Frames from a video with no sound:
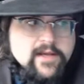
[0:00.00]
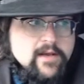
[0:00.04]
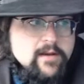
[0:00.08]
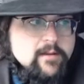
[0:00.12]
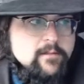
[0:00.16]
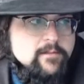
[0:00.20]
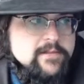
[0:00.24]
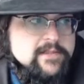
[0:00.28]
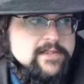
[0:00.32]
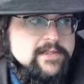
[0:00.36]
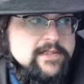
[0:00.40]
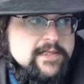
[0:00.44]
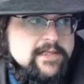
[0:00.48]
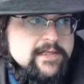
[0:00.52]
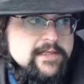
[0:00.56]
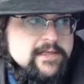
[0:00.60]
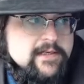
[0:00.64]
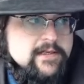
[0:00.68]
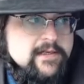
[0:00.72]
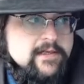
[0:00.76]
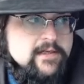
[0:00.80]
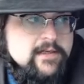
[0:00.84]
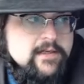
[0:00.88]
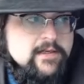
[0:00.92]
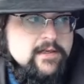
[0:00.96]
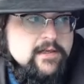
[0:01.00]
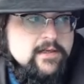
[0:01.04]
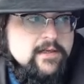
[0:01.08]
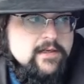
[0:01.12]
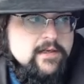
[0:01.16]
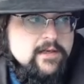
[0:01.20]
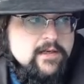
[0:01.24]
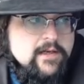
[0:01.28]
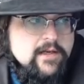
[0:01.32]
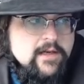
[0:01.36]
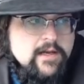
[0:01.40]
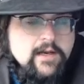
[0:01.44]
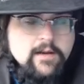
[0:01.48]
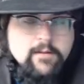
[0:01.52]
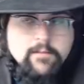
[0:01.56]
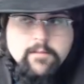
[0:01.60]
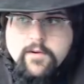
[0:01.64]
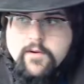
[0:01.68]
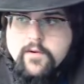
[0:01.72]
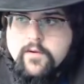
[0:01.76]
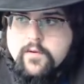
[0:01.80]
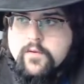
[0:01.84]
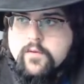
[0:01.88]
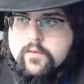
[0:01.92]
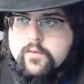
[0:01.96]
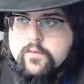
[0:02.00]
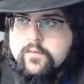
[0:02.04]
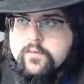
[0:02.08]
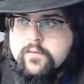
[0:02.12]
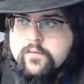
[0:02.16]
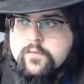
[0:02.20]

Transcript: MCMOAR.